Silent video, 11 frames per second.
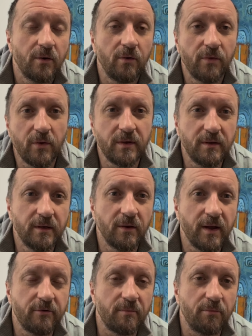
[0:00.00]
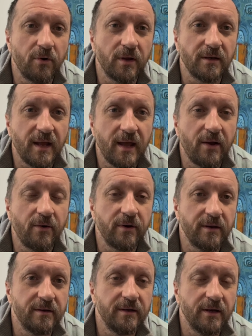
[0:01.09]
Although, Adrian broke it down,
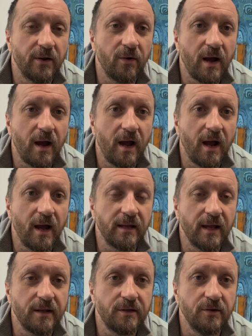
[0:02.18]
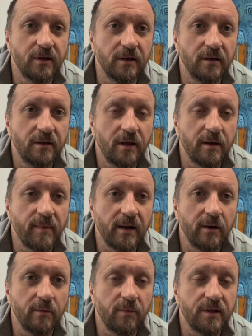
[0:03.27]
and, I guess you can kind of make
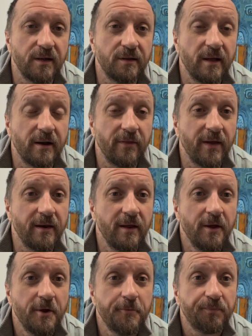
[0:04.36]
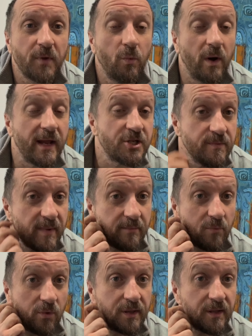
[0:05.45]
a lot more sense out of that. What actually made
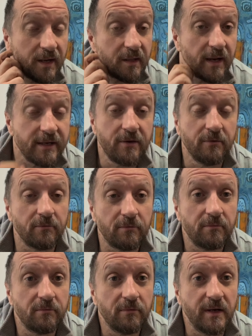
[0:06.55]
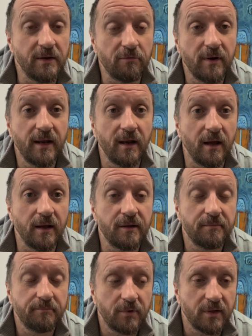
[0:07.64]
more sense, and I didn't really
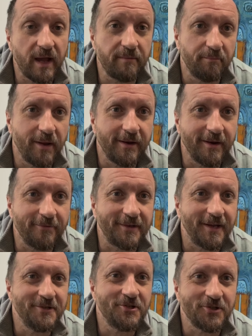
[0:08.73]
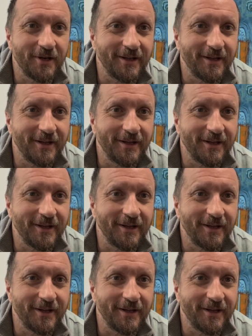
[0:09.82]
realize because I hadn't paid enough attention,